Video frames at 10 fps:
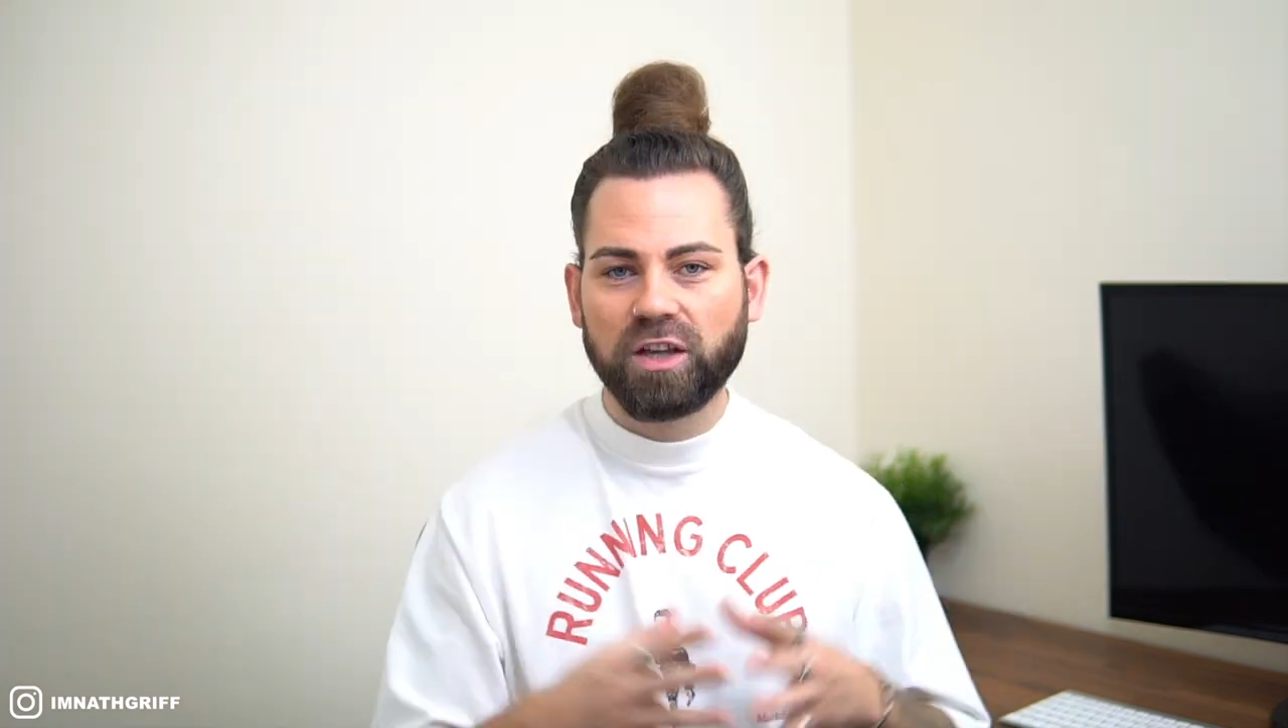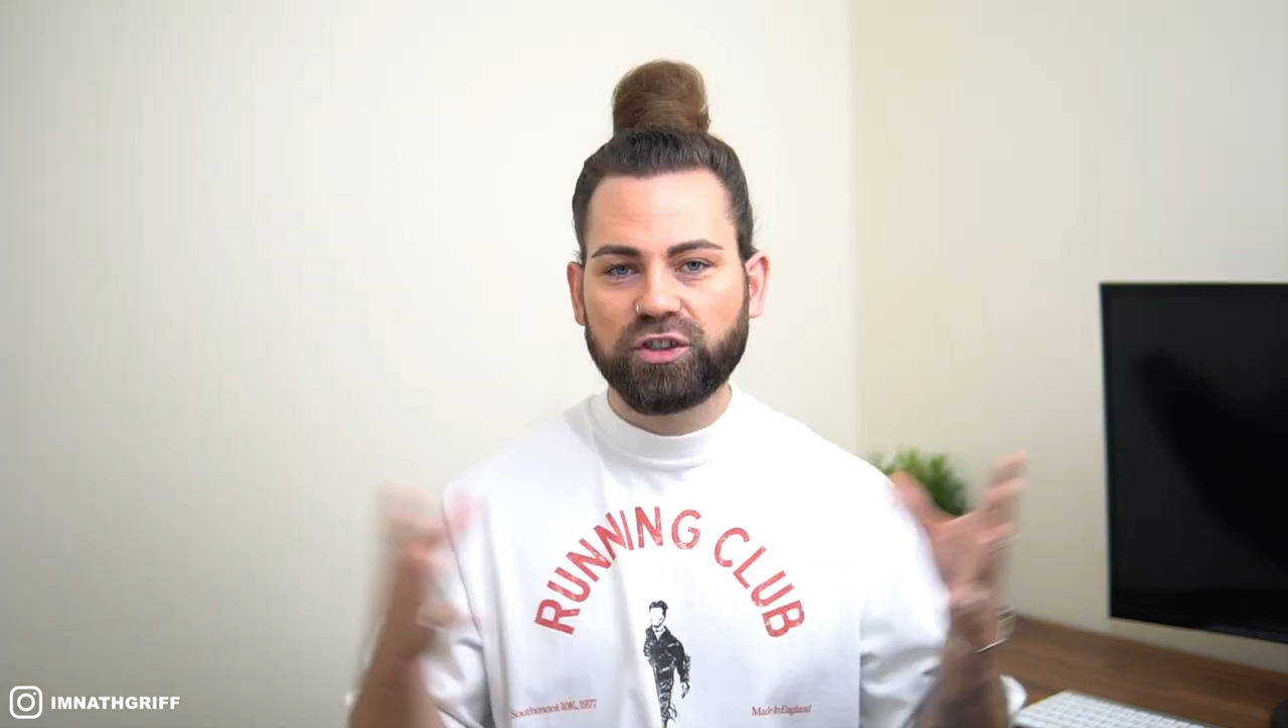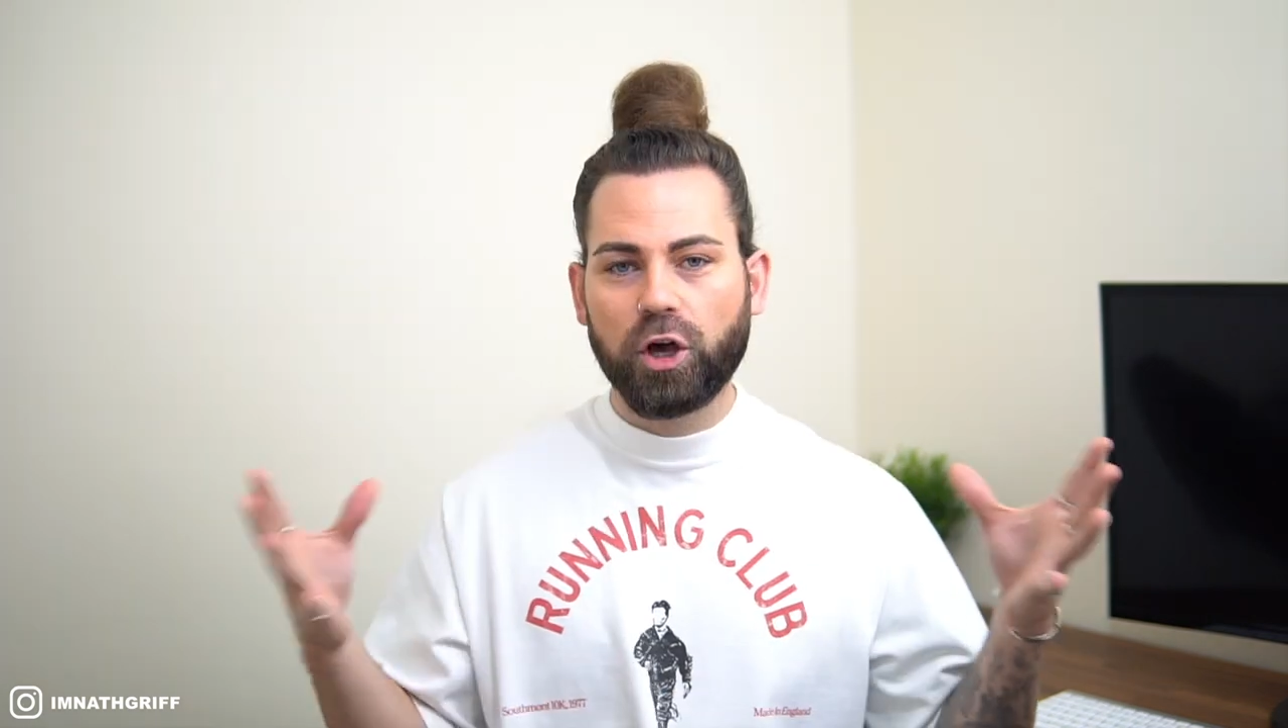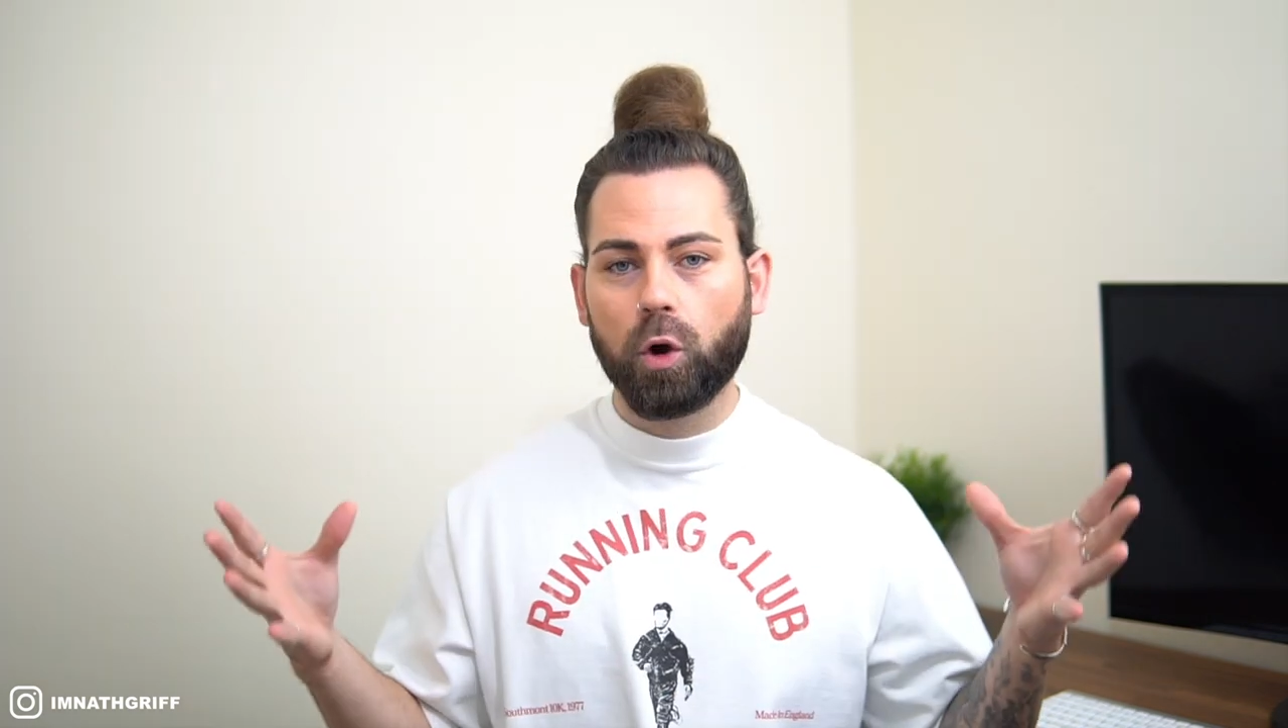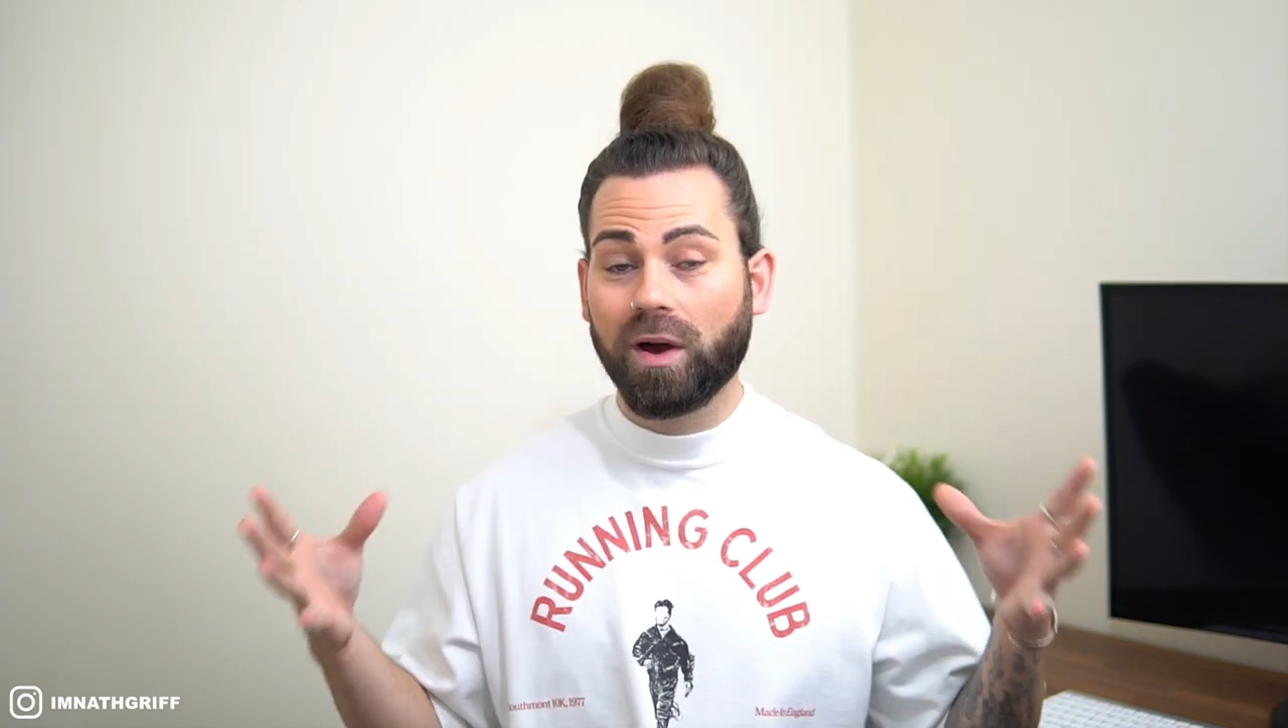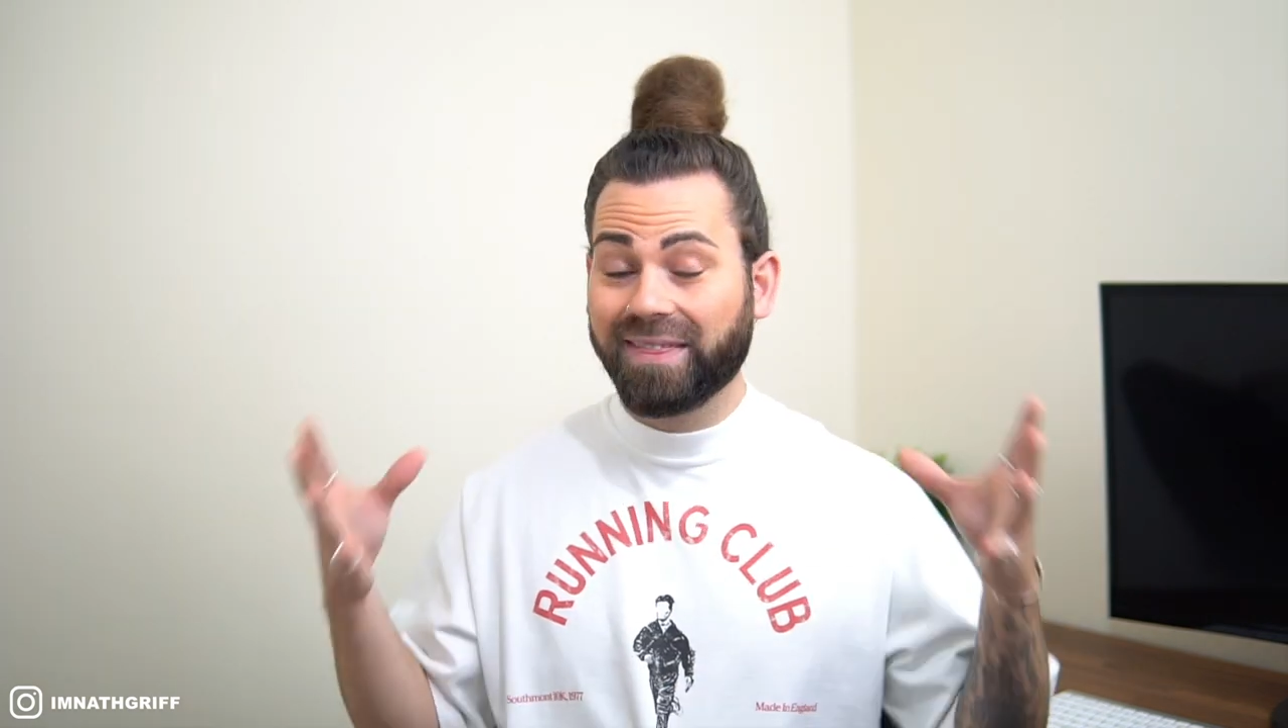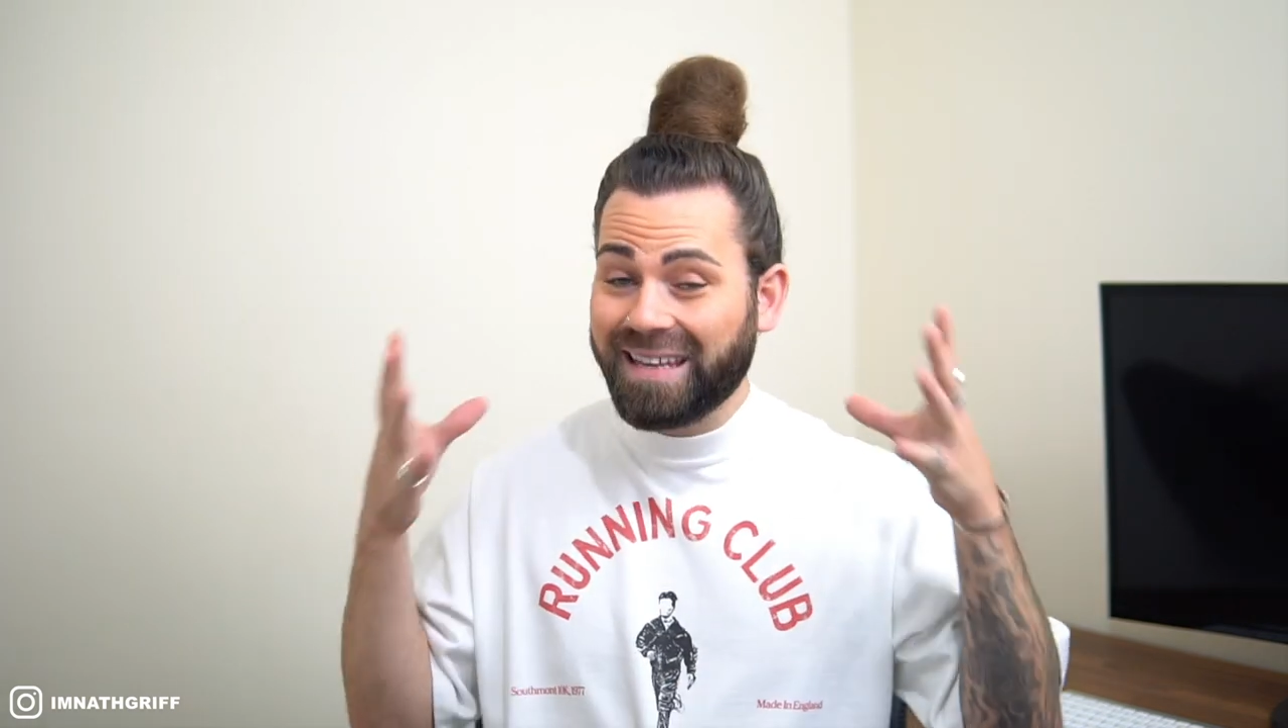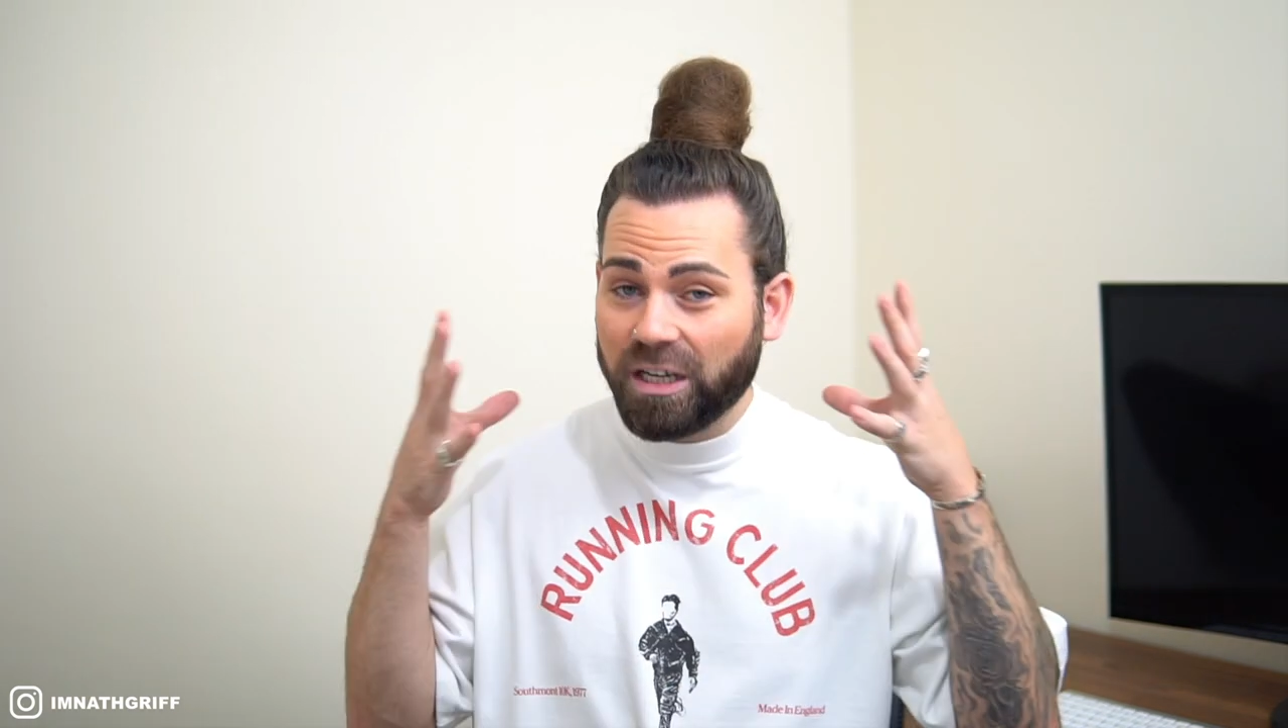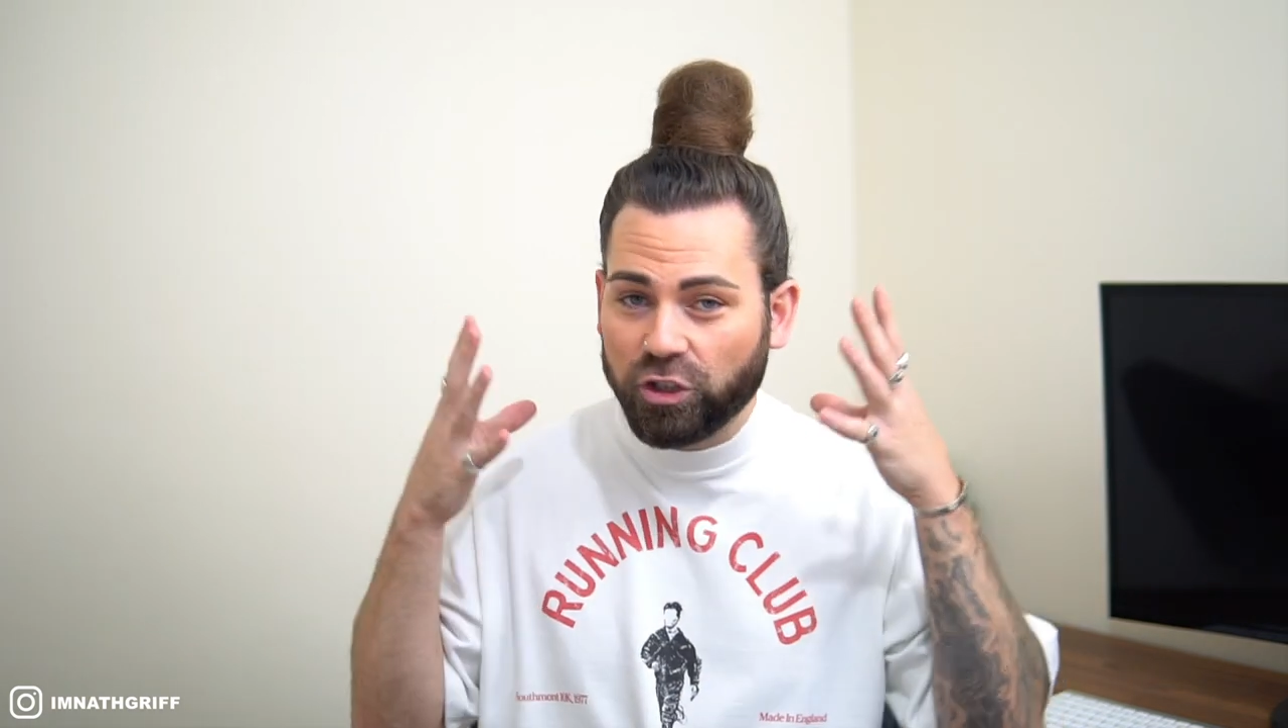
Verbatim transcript: So the